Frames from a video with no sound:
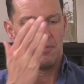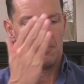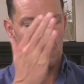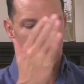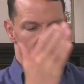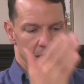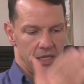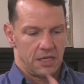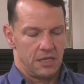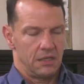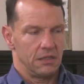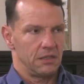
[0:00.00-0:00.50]

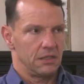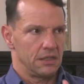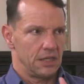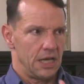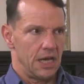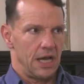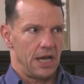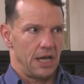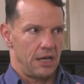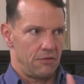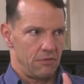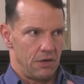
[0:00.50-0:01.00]
I kill a
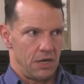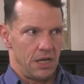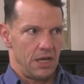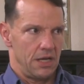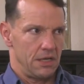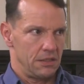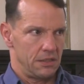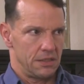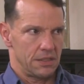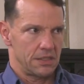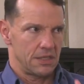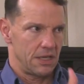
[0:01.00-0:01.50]
guy,
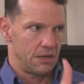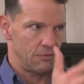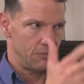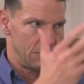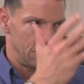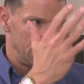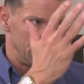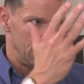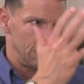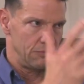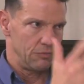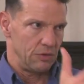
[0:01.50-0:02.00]
right? Let's say
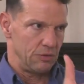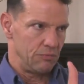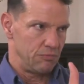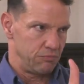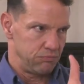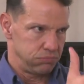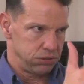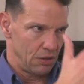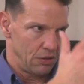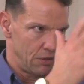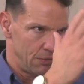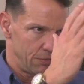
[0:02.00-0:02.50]
we
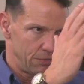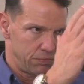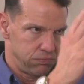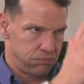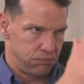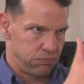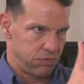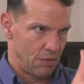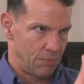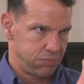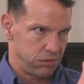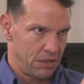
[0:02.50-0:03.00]
blow
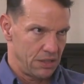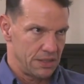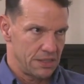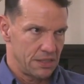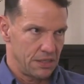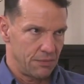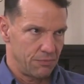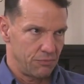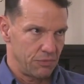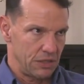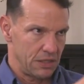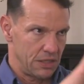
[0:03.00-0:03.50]
a place
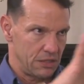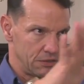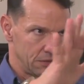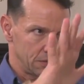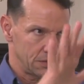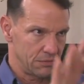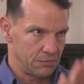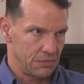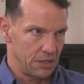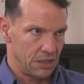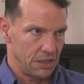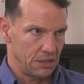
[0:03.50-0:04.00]
up, we kill
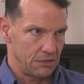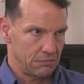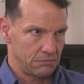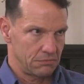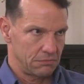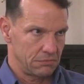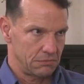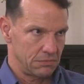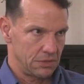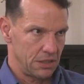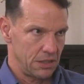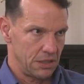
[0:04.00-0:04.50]
somebody,
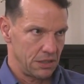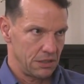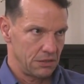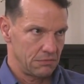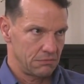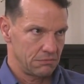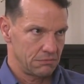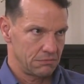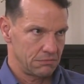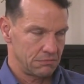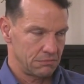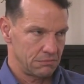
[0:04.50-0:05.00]
okay?
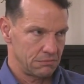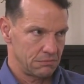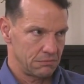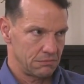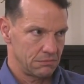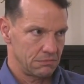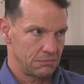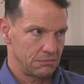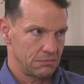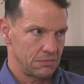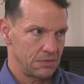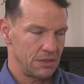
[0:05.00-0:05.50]

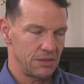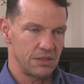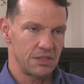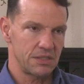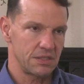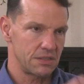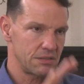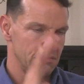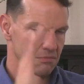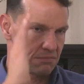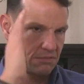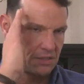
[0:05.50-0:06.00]
This
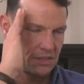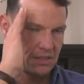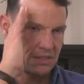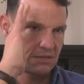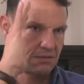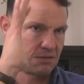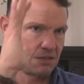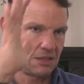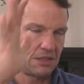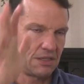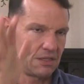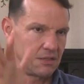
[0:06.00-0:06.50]
is
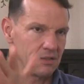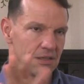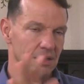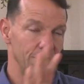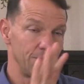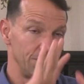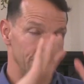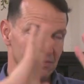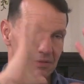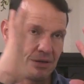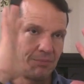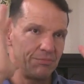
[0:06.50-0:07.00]
just,
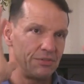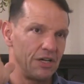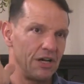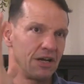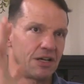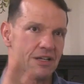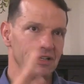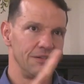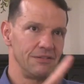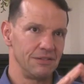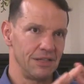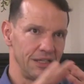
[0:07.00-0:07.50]
I'm
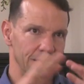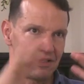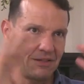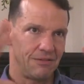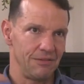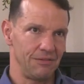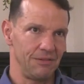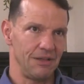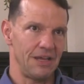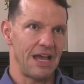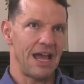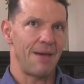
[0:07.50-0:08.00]
talking like
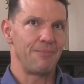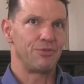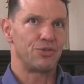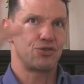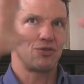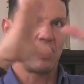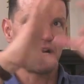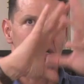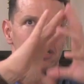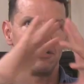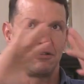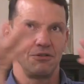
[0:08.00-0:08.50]

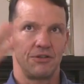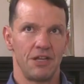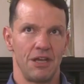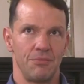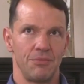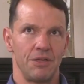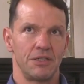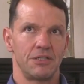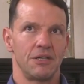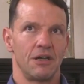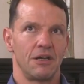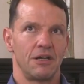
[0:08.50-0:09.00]
abstract here, okay? I'm
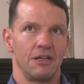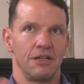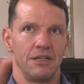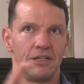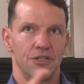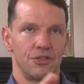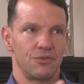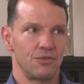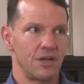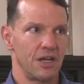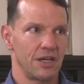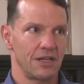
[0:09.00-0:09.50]
not talking like
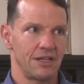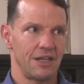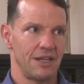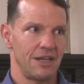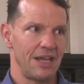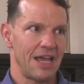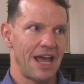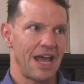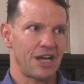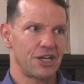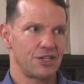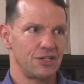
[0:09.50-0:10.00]
direct
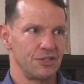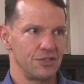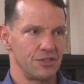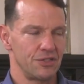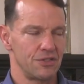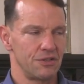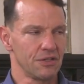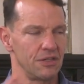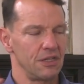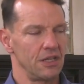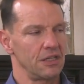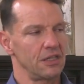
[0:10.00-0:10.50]
actions
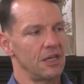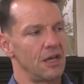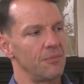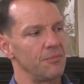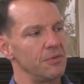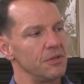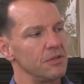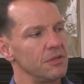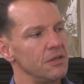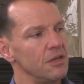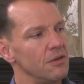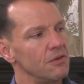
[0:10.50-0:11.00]
or anything like that,
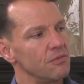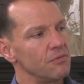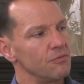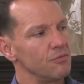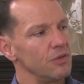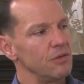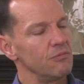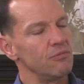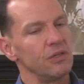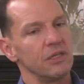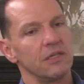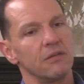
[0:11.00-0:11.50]
but
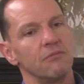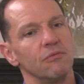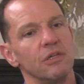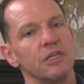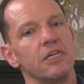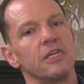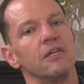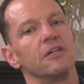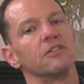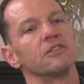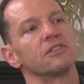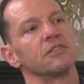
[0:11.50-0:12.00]
we
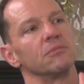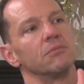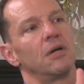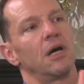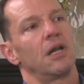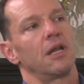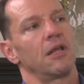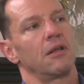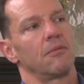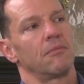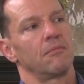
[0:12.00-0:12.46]
kill somebody.